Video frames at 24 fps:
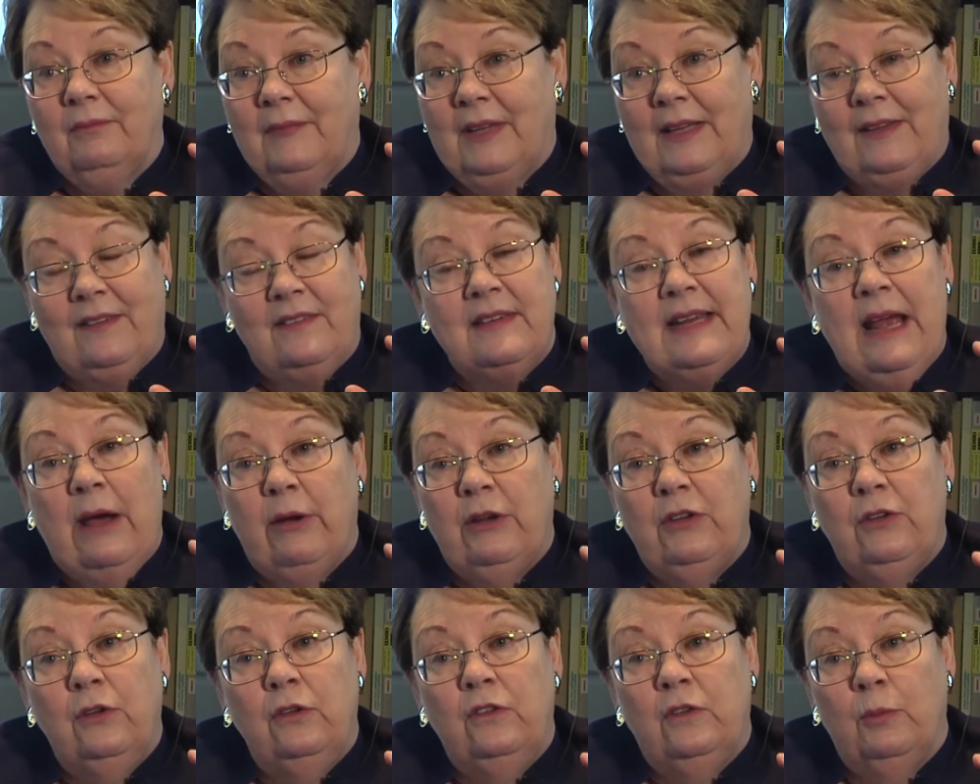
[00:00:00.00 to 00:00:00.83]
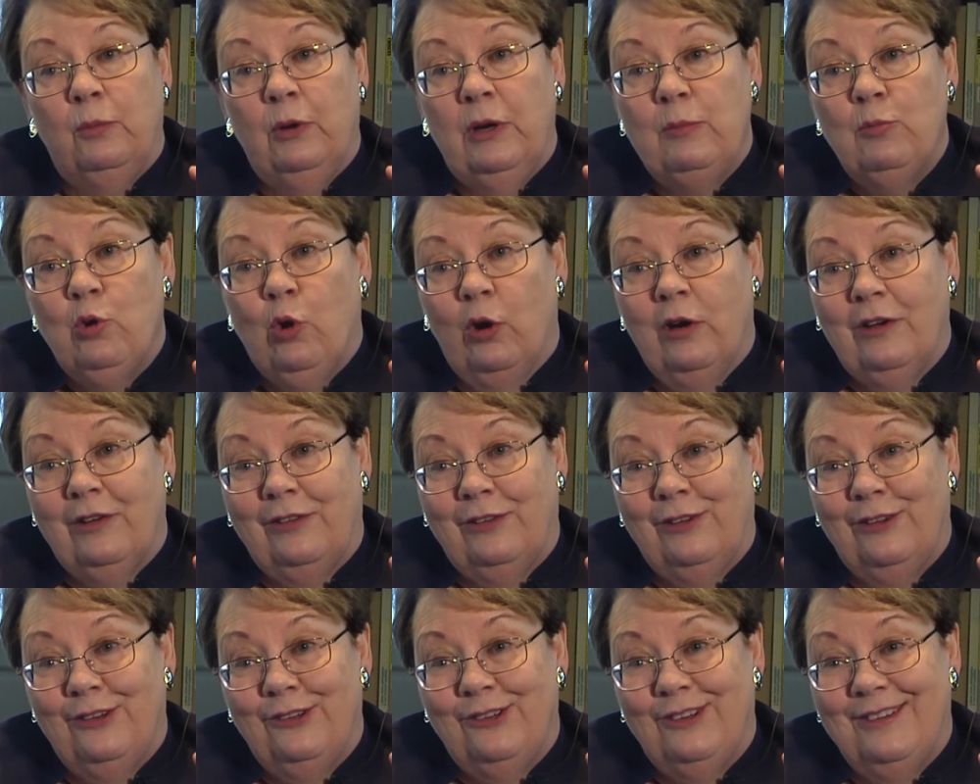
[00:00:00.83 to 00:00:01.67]
it's now in 2 Supreme Court
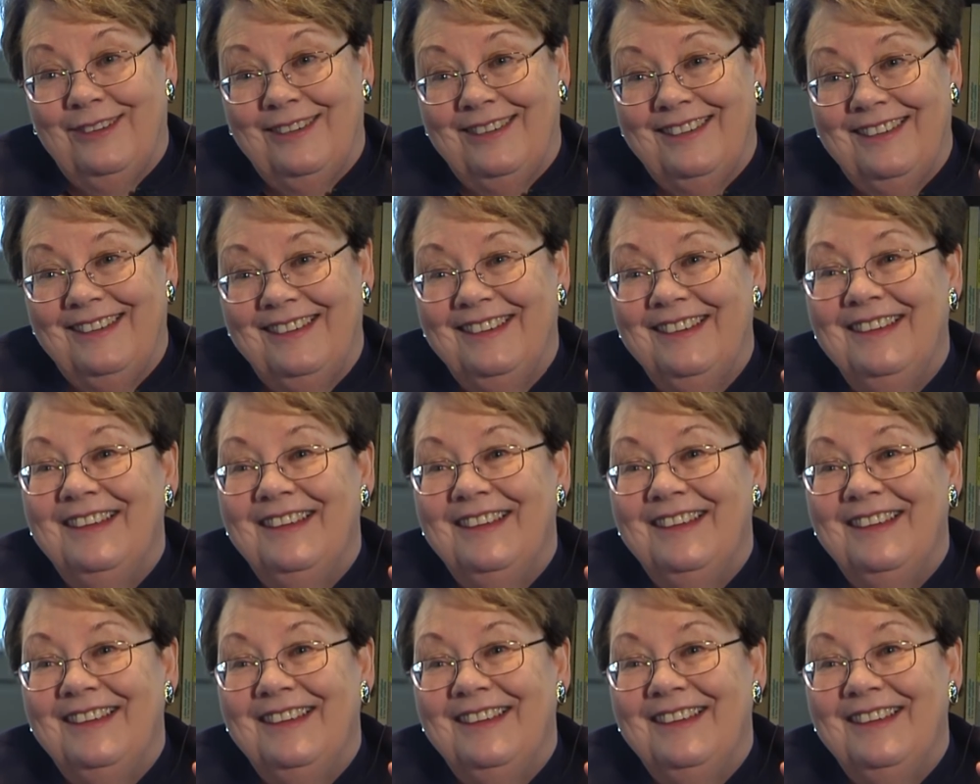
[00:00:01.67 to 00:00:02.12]
decisions,